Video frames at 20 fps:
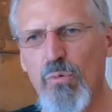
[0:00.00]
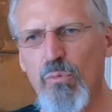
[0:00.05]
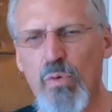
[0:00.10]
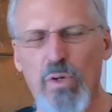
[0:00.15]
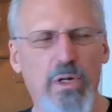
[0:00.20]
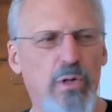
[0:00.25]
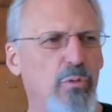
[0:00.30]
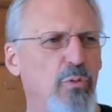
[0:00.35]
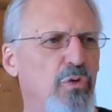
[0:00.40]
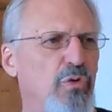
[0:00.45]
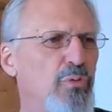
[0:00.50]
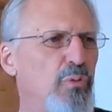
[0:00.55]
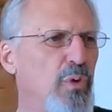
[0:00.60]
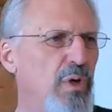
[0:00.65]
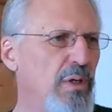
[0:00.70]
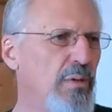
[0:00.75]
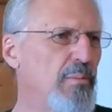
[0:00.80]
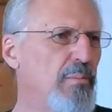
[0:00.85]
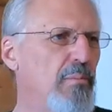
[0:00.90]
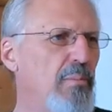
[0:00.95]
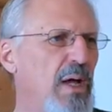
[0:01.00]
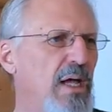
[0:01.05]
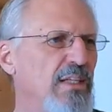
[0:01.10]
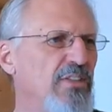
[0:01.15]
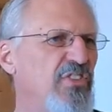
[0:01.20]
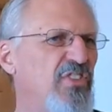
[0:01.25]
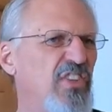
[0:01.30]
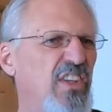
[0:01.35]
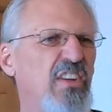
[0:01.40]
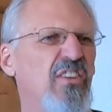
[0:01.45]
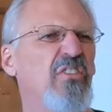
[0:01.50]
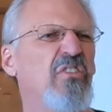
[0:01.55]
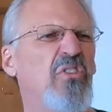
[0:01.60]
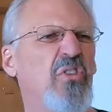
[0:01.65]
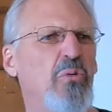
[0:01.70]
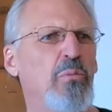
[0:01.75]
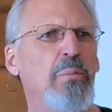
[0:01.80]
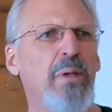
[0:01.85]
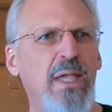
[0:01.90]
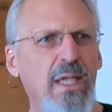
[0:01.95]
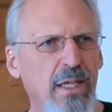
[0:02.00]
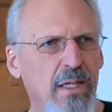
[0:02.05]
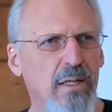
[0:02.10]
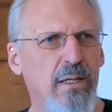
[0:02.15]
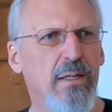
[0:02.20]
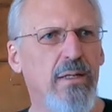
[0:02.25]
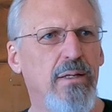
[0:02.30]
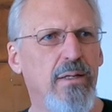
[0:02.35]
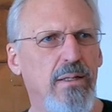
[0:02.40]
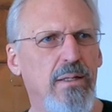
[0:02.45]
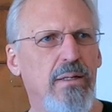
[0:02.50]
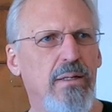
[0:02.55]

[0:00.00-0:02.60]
when it was written by sinful man?